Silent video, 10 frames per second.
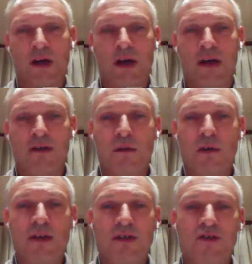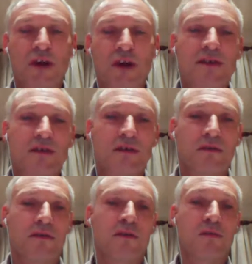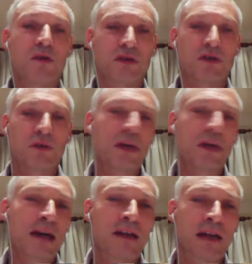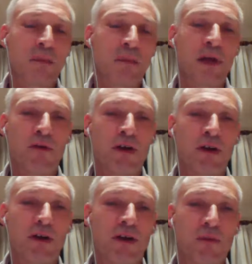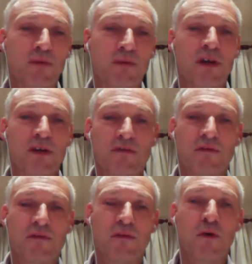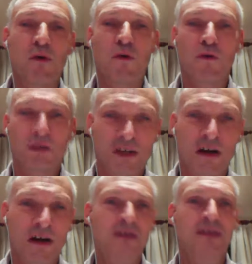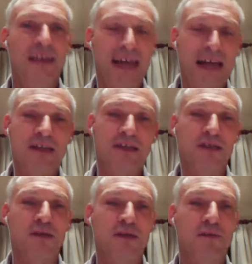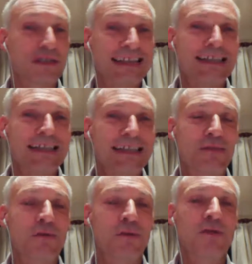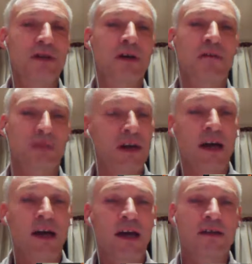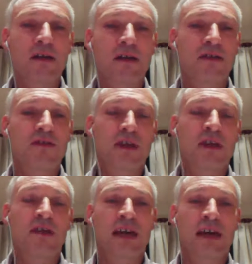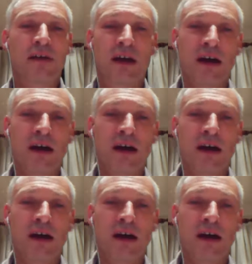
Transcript: So we need to try to do as much as we can in that period and observe all the stars and the galaxies that we still need to observe. And there's lots of science out there.